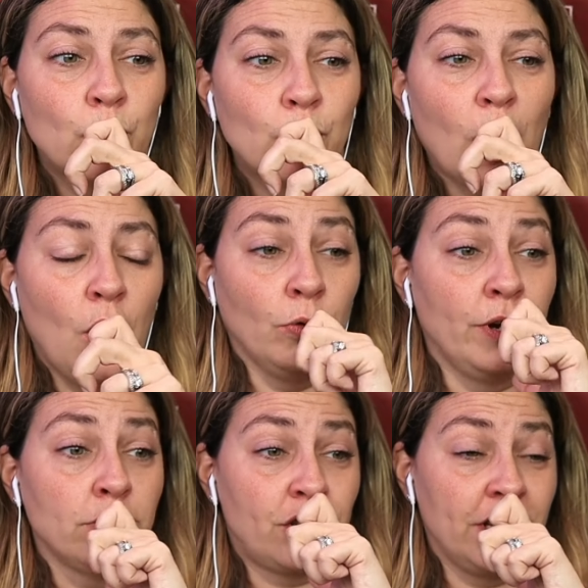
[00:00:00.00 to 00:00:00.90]
Oh,
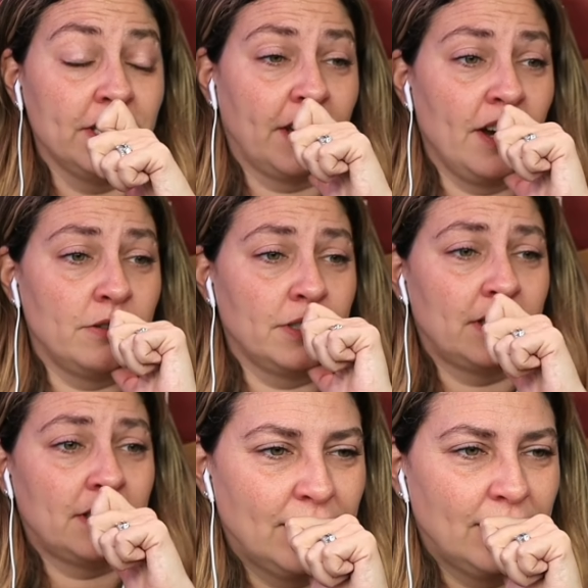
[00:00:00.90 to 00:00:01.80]
no, she is a
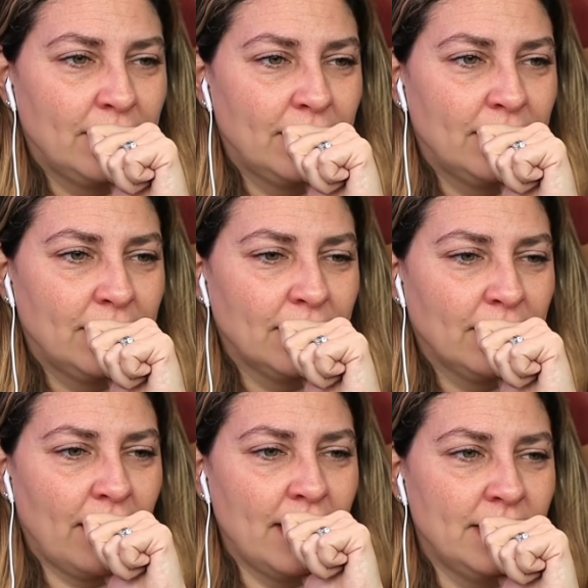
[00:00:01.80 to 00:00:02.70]
ghost.
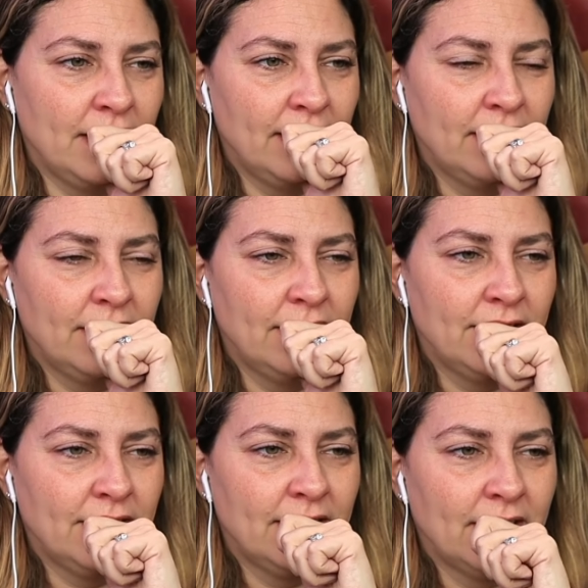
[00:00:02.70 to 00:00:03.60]
Crazy.
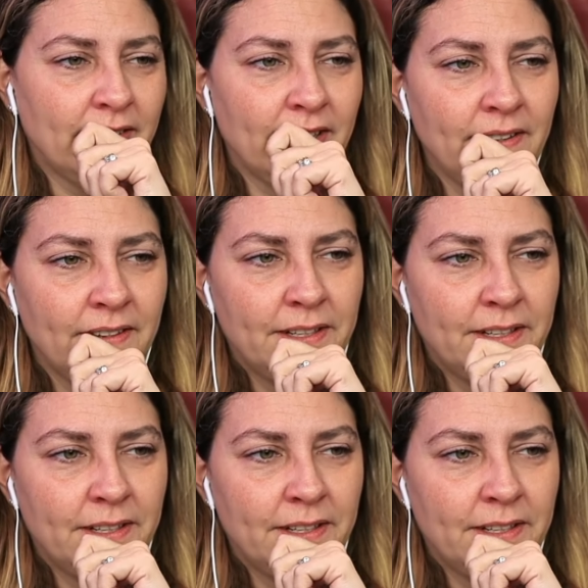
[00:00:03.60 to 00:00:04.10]
Okay.